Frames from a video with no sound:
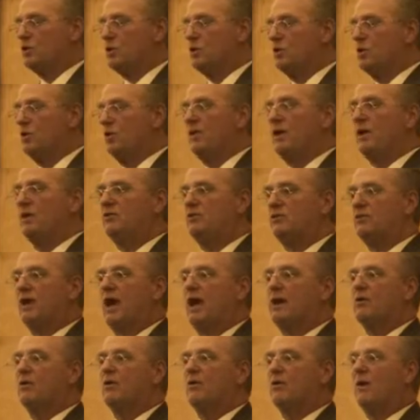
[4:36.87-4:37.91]
to the
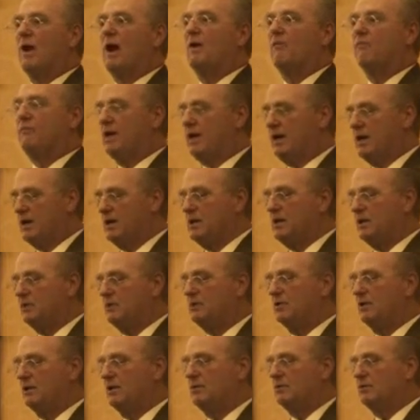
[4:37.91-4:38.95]
psychographic
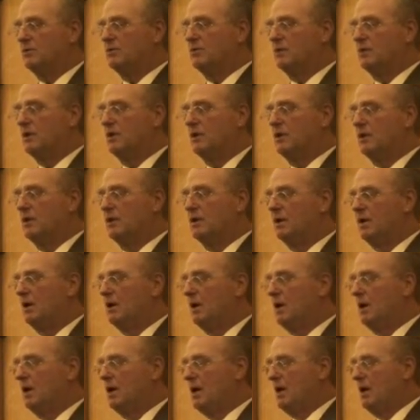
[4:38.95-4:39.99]
indices.
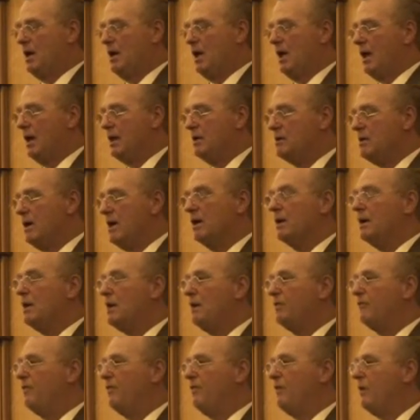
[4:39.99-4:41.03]
And darn
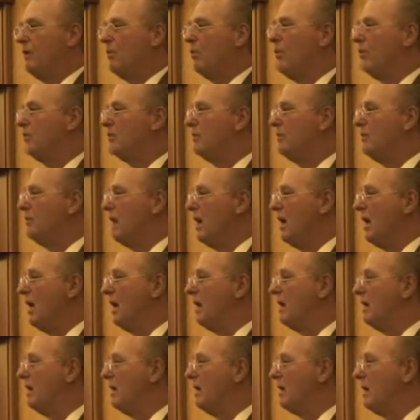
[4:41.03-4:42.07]
if there was
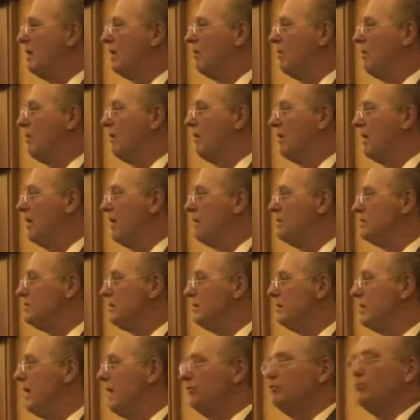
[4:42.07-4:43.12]
not a correlation,
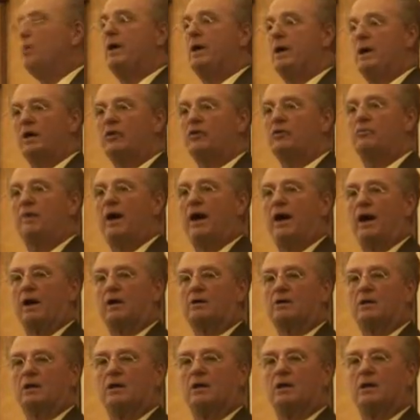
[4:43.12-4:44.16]
as we had expected.